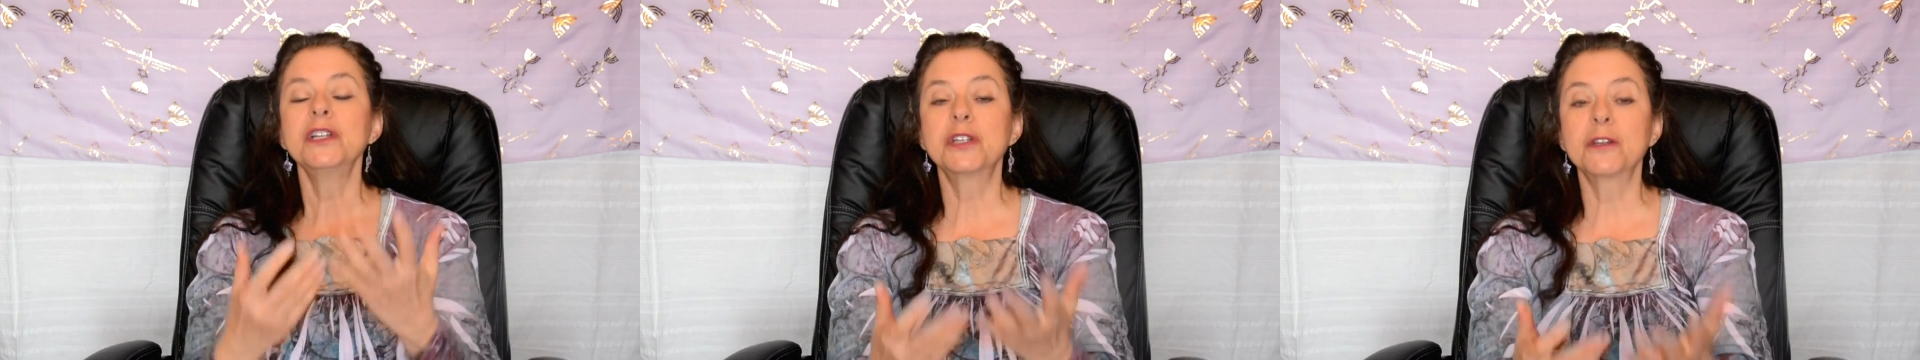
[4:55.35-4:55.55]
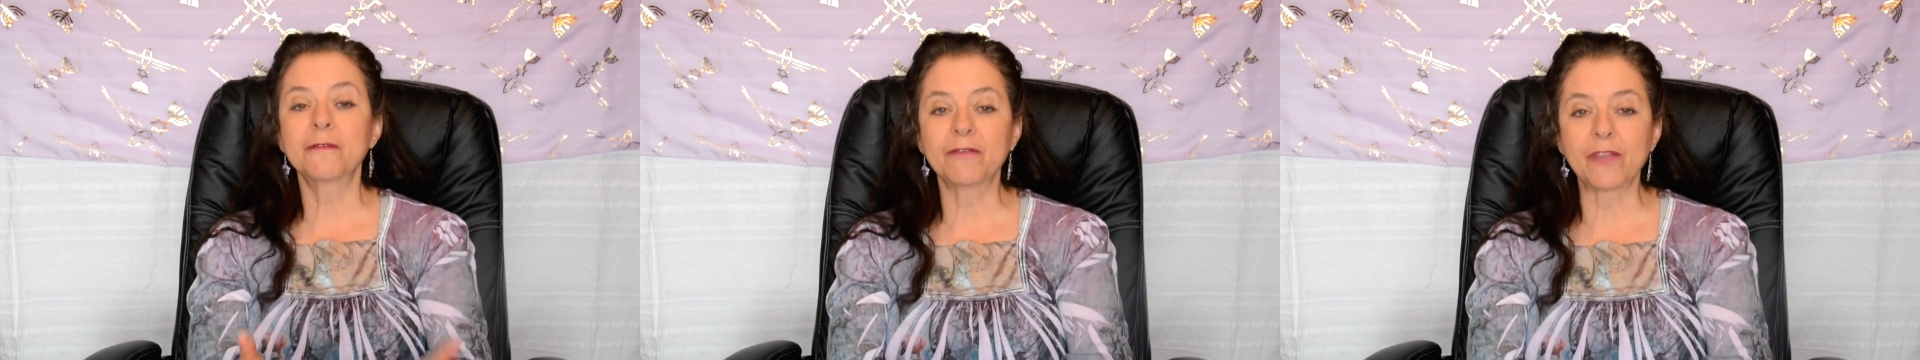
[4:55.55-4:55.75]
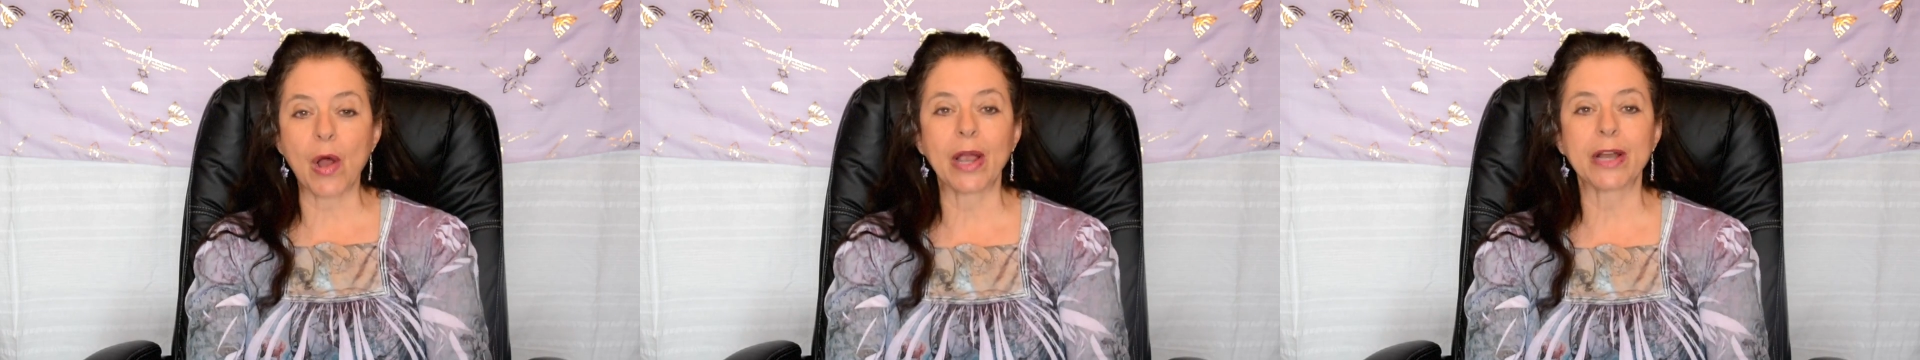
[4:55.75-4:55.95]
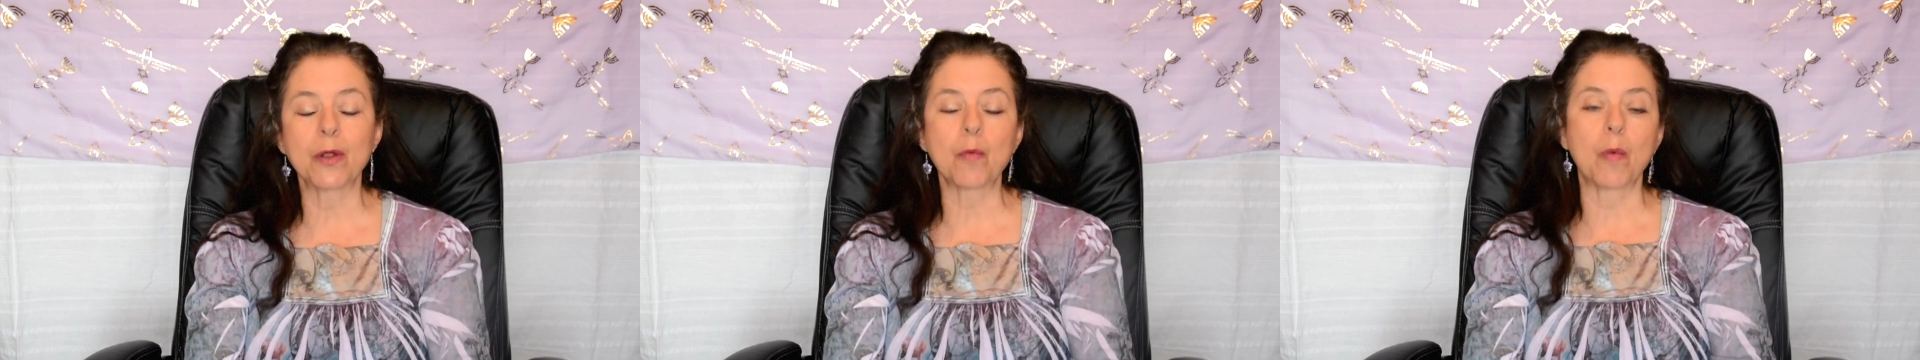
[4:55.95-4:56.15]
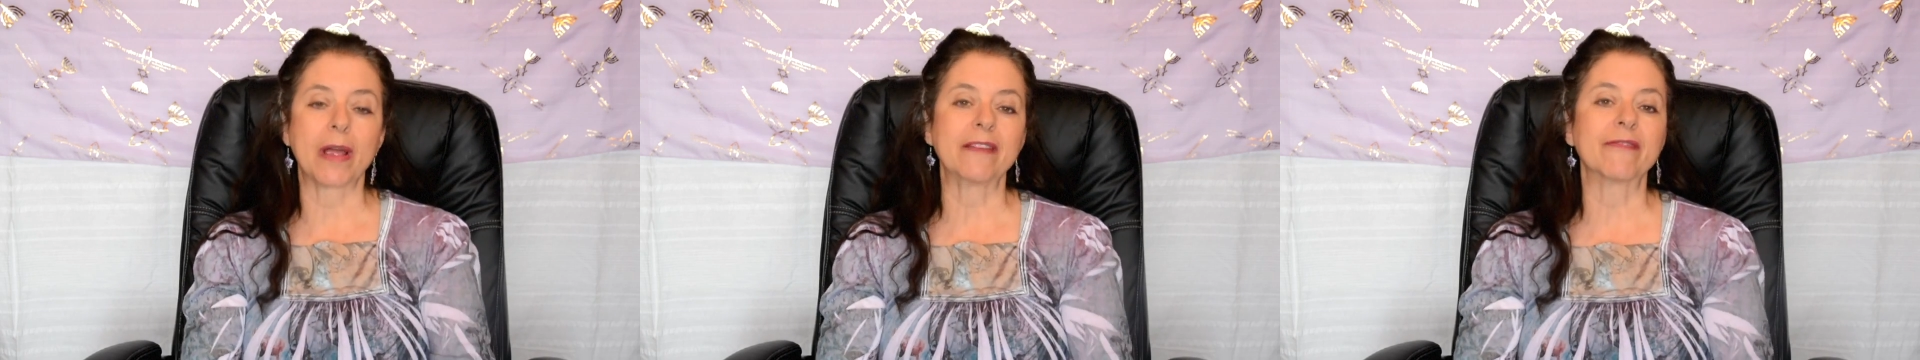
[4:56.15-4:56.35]
to find
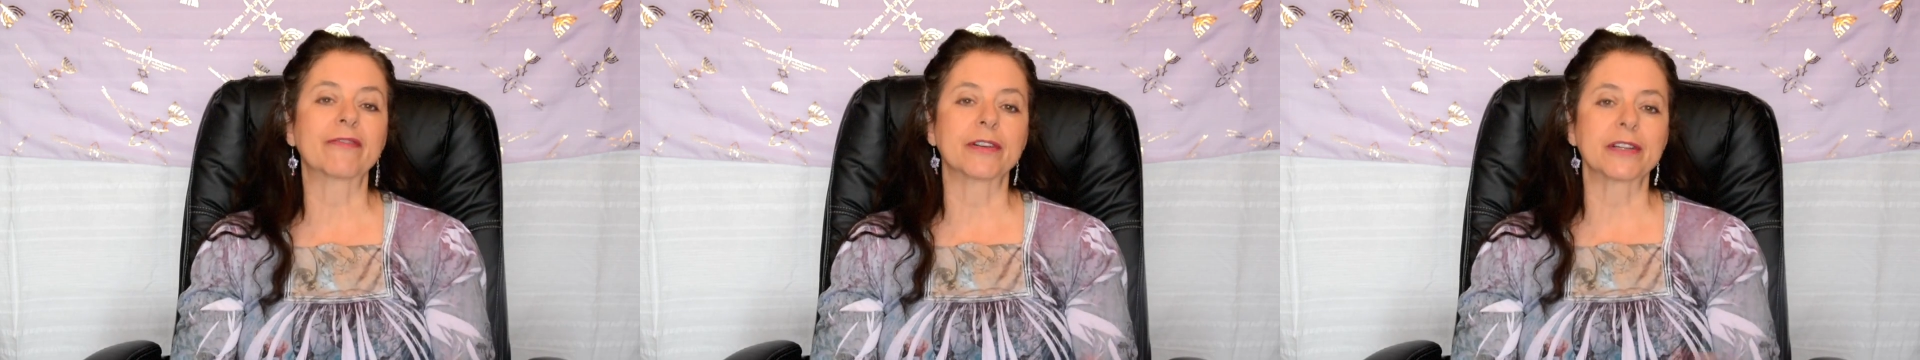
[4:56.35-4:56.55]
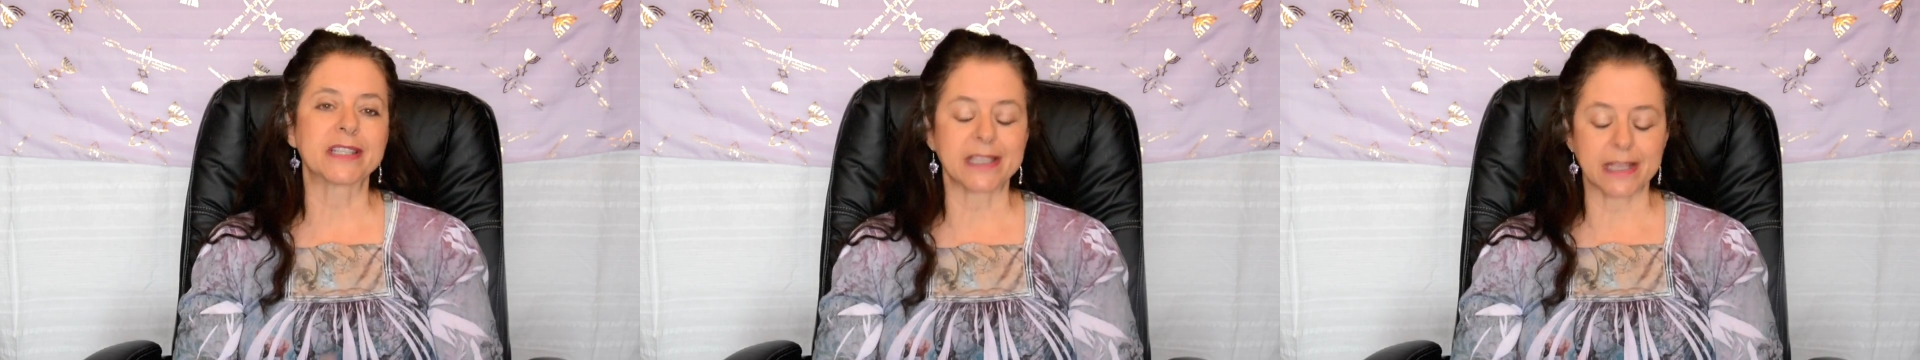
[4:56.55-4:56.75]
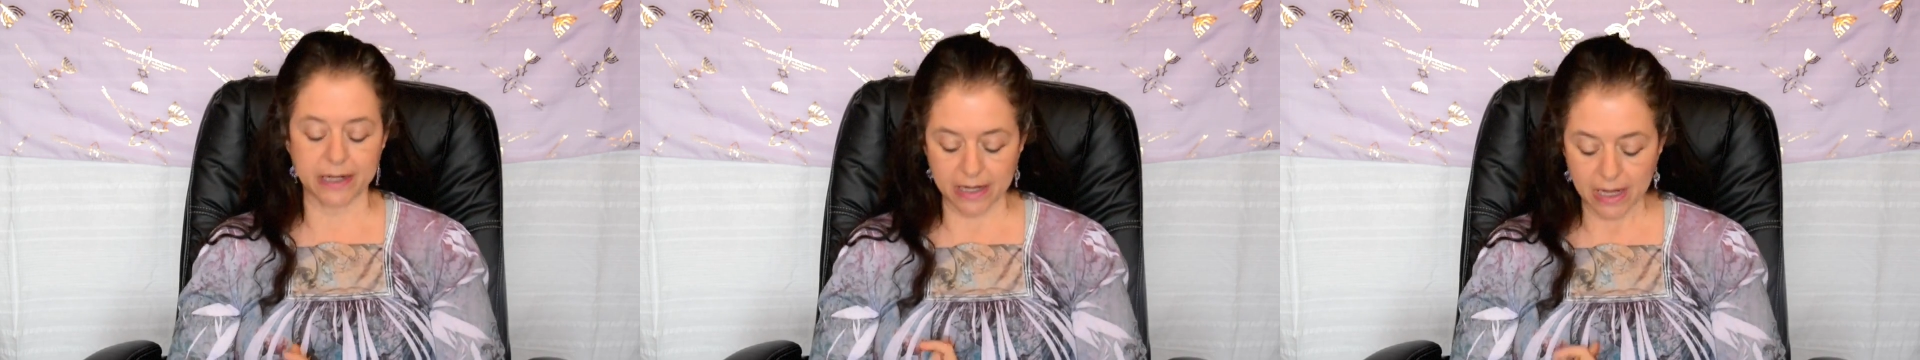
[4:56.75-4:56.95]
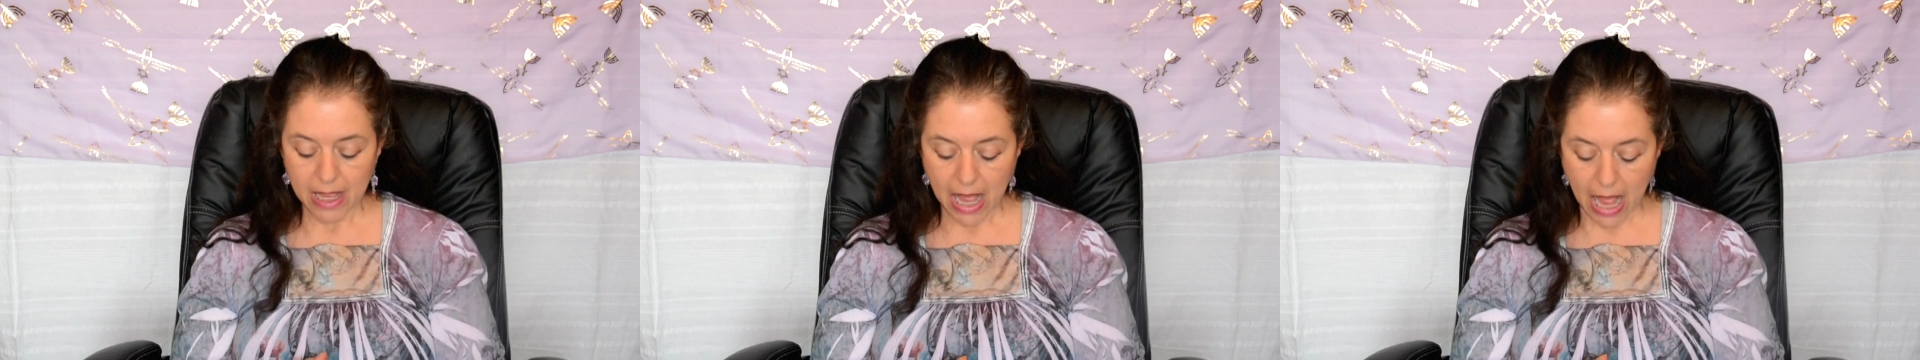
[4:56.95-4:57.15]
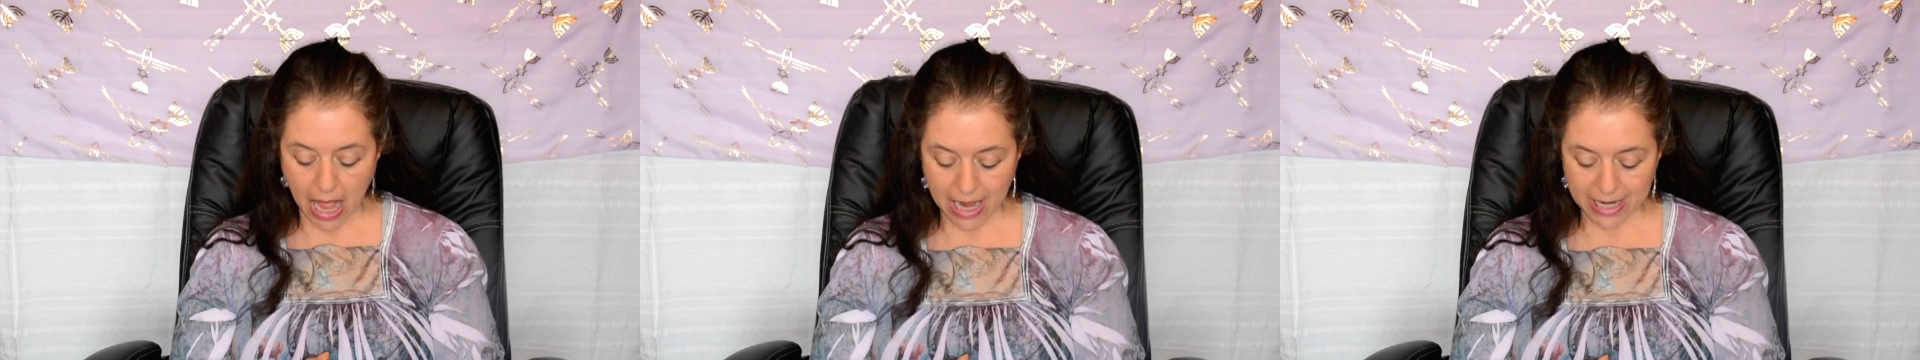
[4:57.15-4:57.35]
a wife for his son
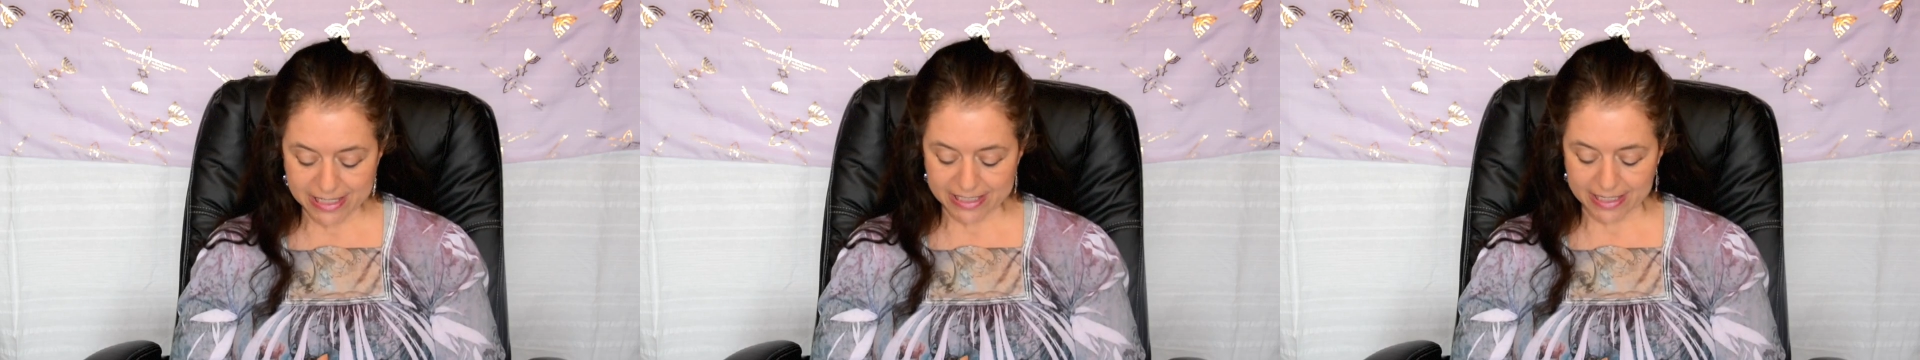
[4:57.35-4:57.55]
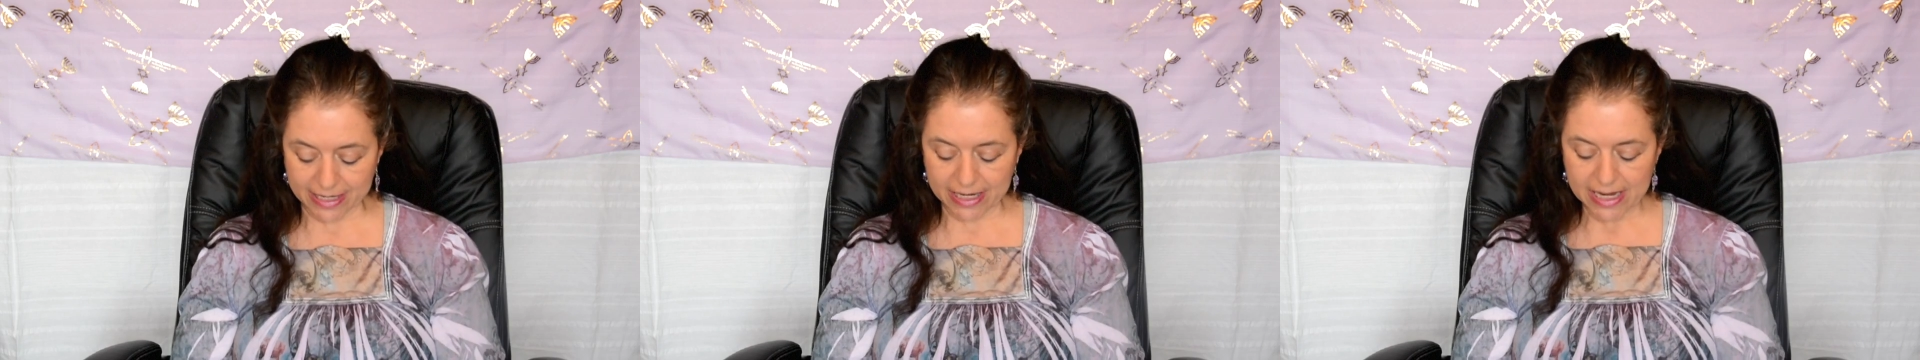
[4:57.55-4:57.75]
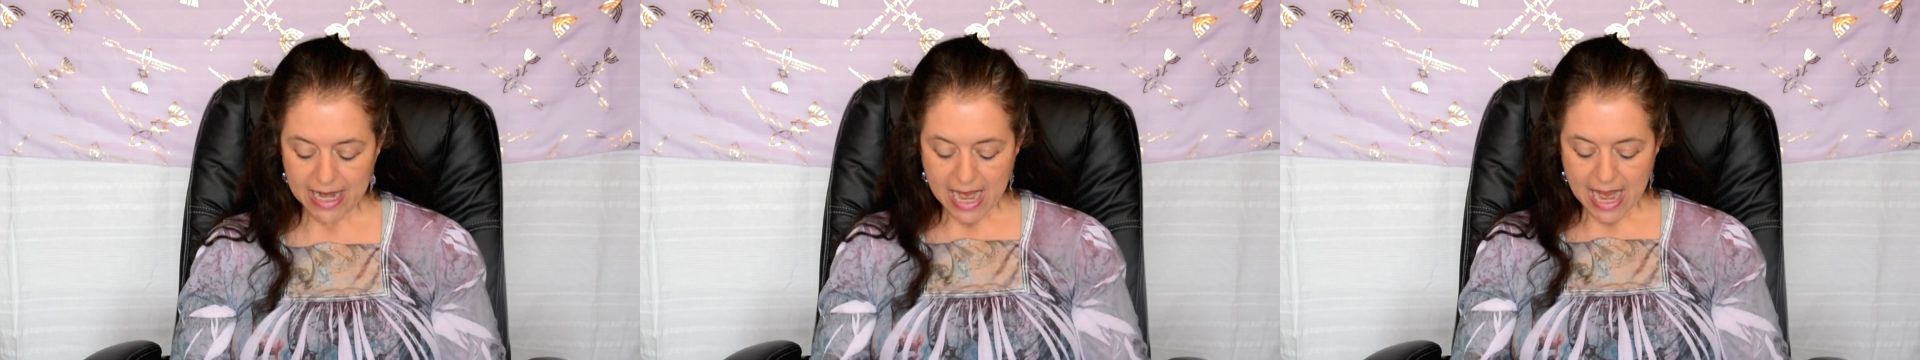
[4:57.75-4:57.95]
Isaac.